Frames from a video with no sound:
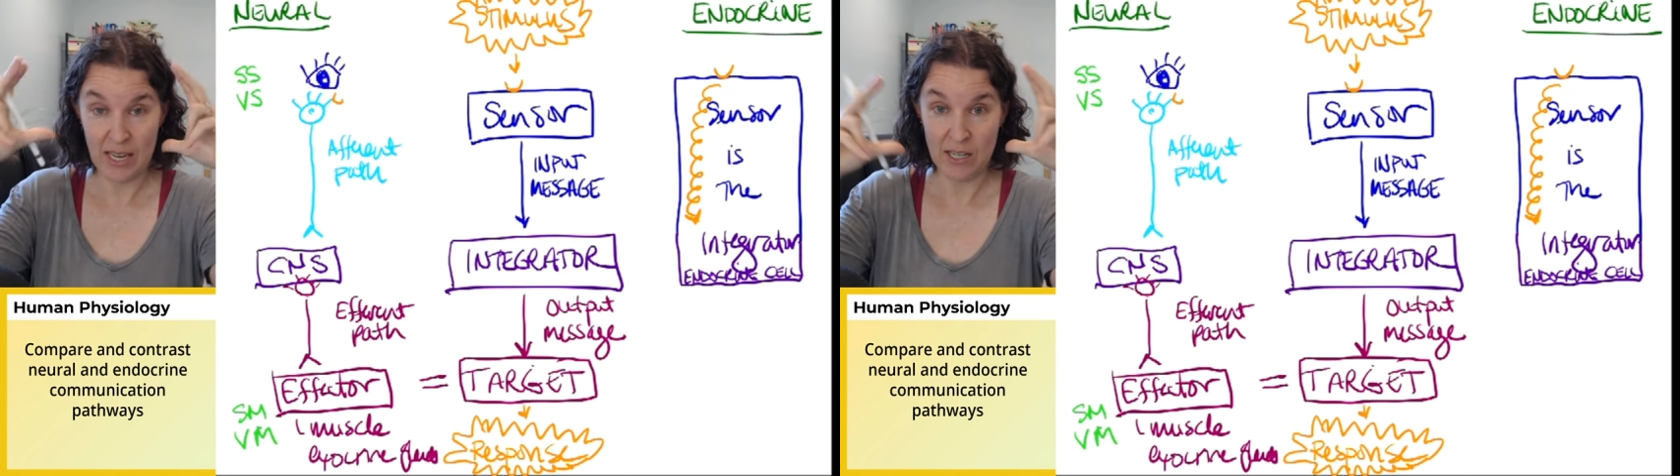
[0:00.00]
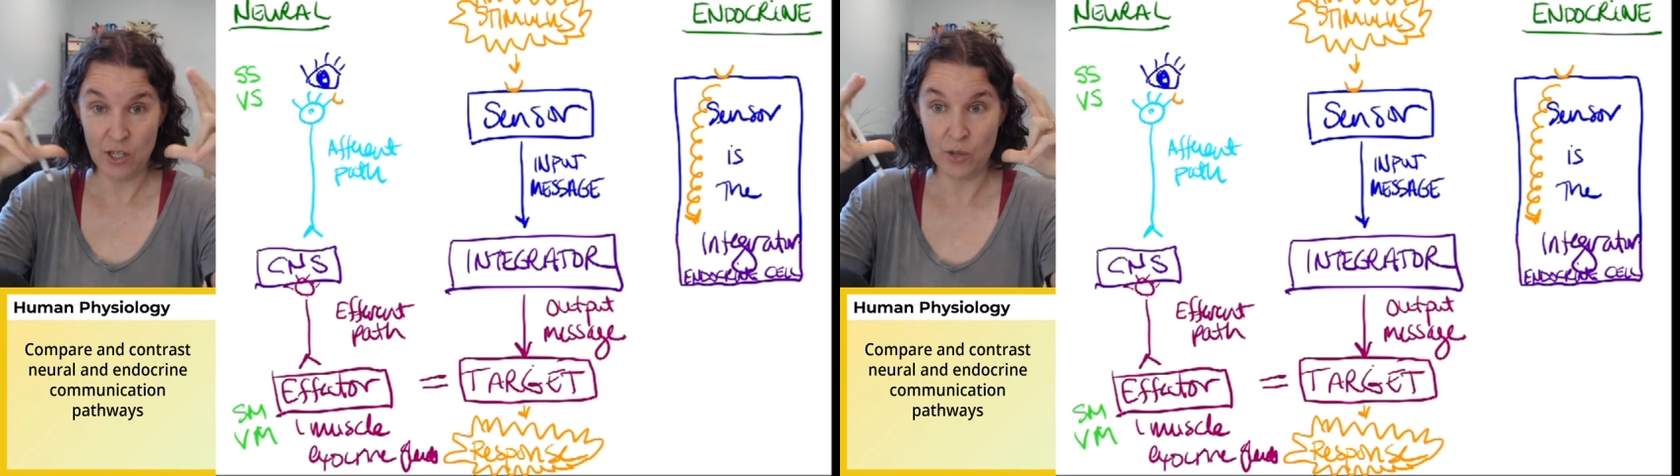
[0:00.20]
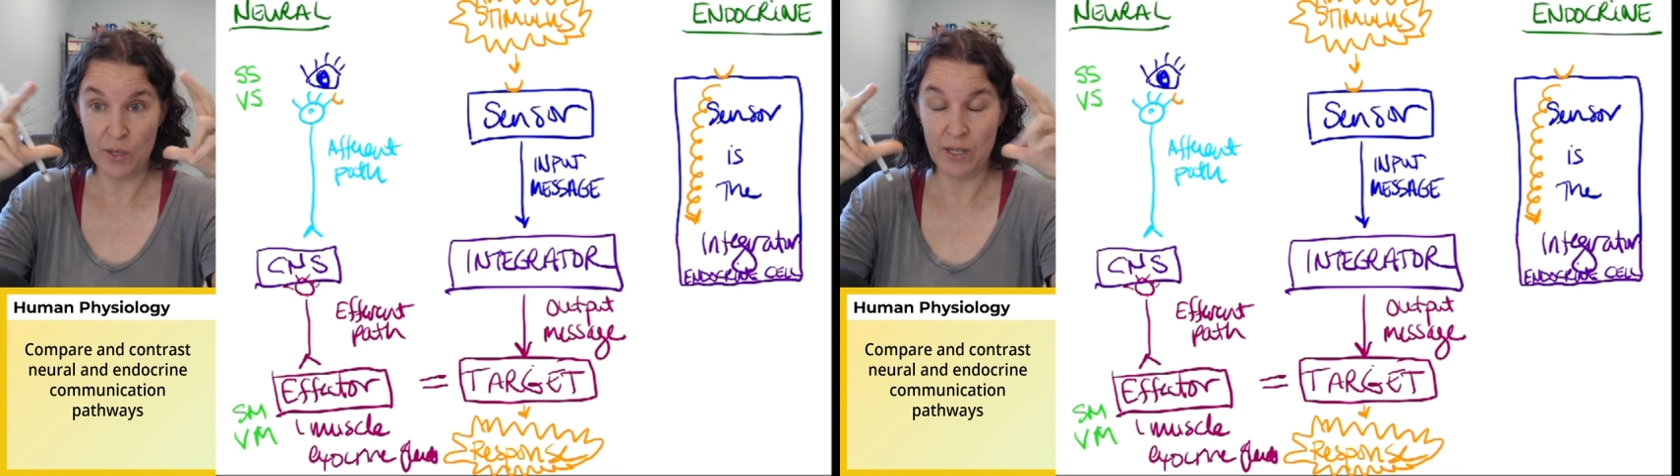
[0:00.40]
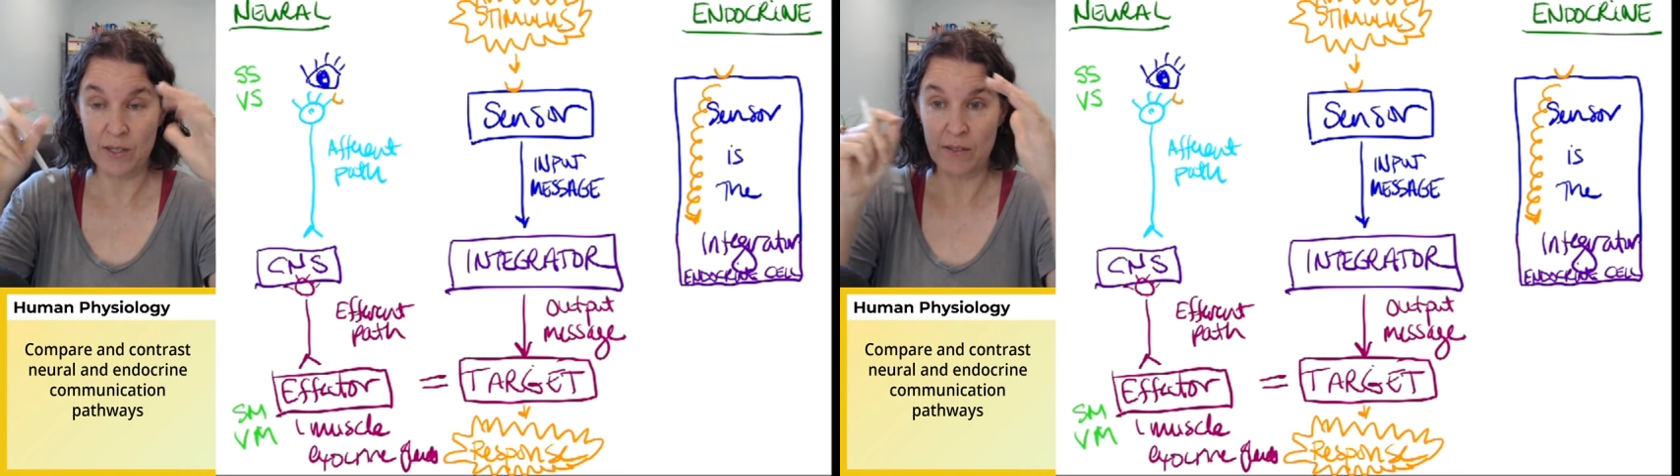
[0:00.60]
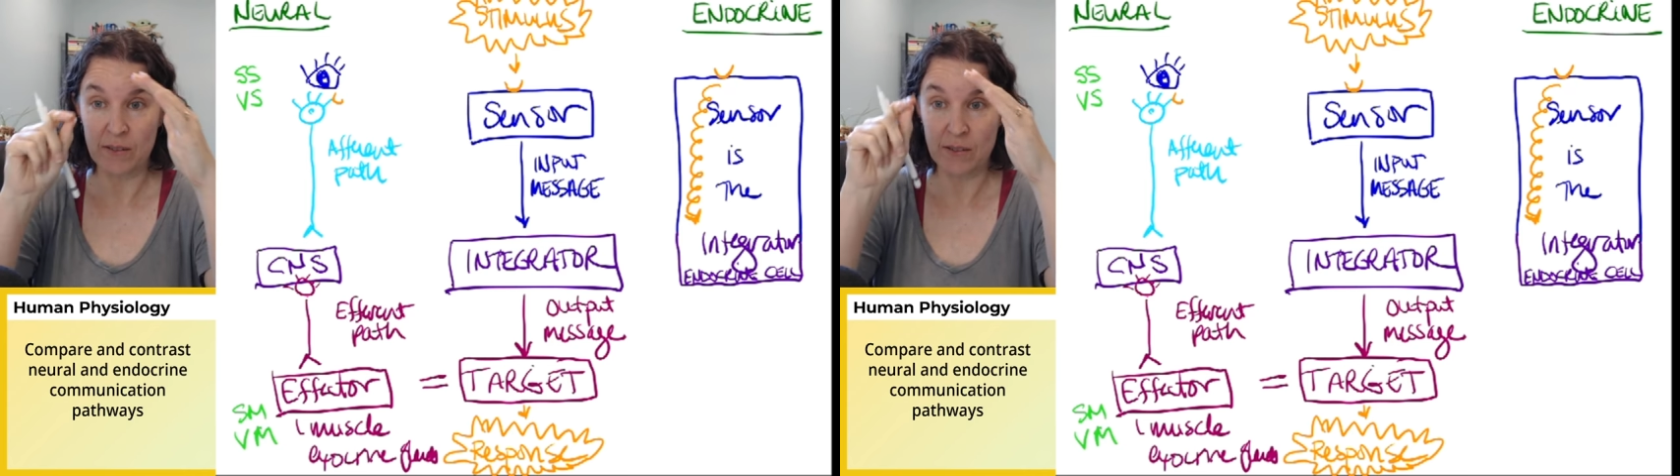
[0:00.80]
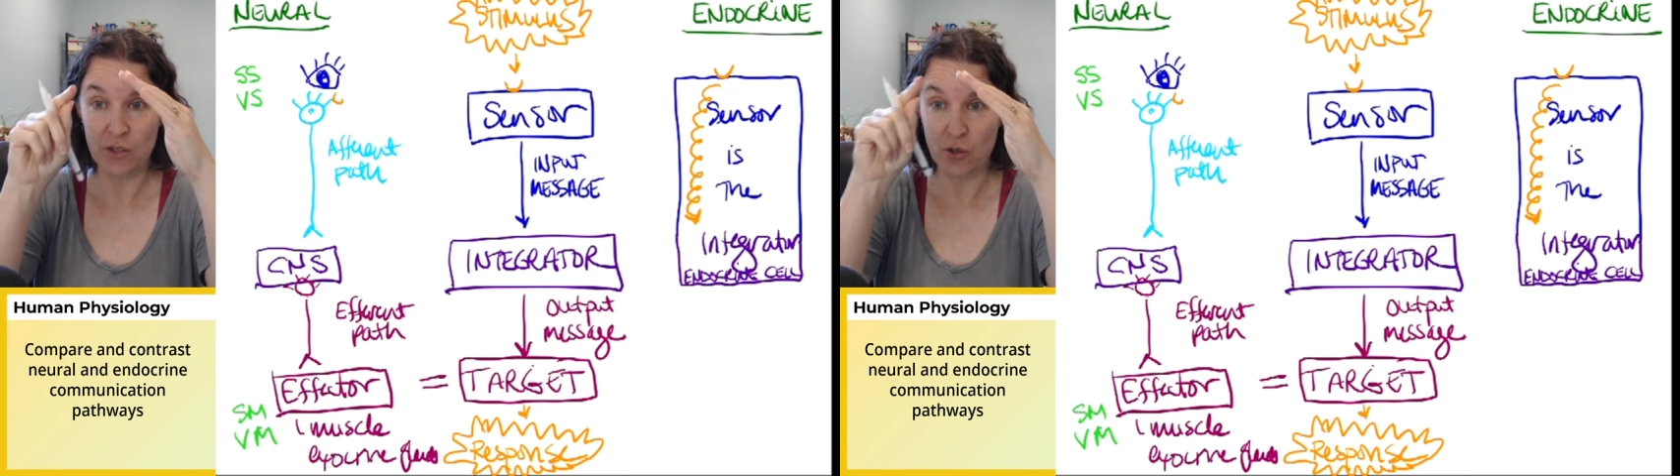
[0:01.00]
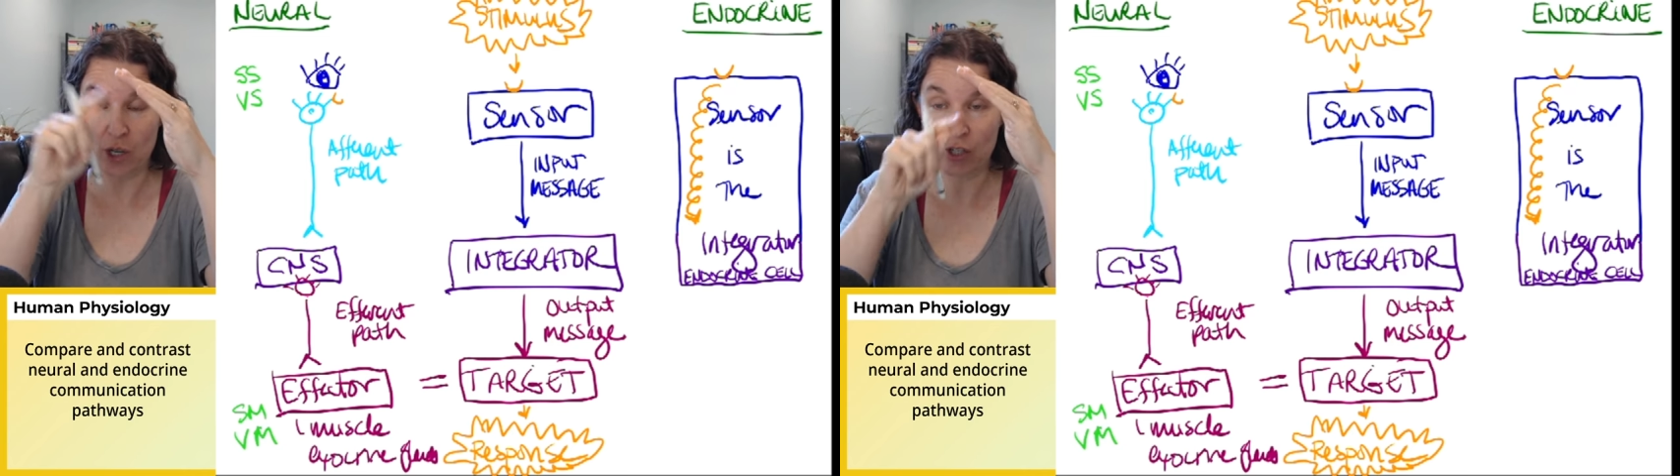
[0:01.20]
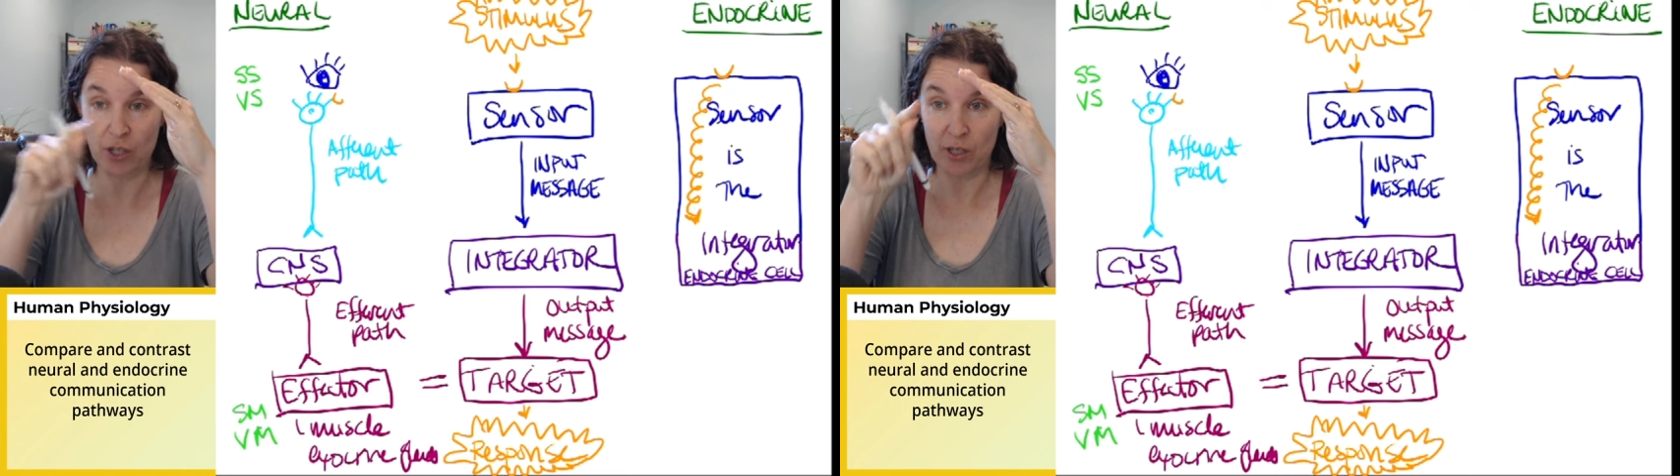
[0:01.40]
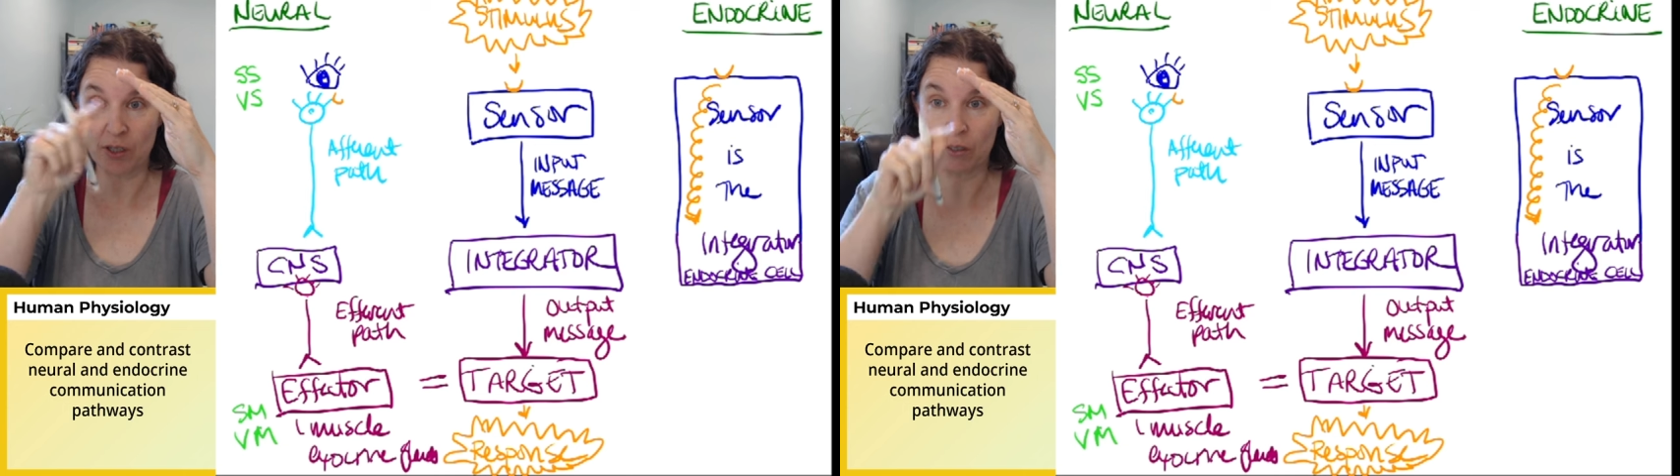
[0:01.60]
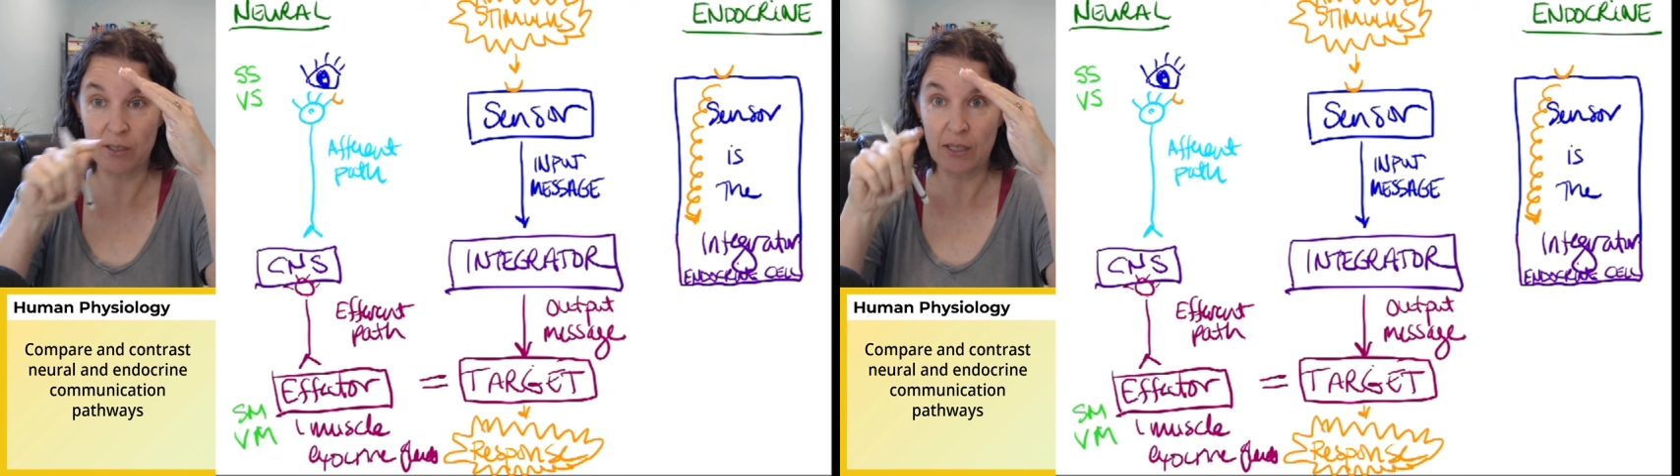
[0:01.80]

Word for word: endocrine structure.